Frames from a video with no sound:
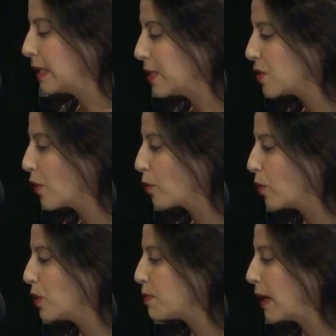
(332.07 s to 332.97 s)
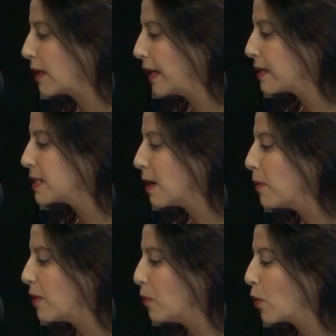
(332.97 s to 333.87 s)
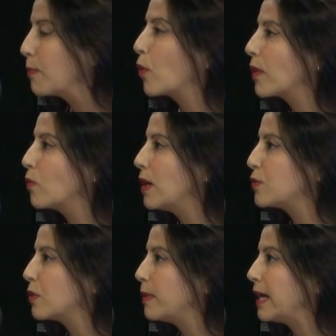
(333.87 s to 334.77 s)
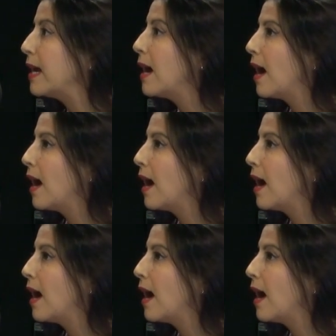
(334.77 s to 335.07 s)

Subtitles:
lists all the rules, but some of the more important ones would be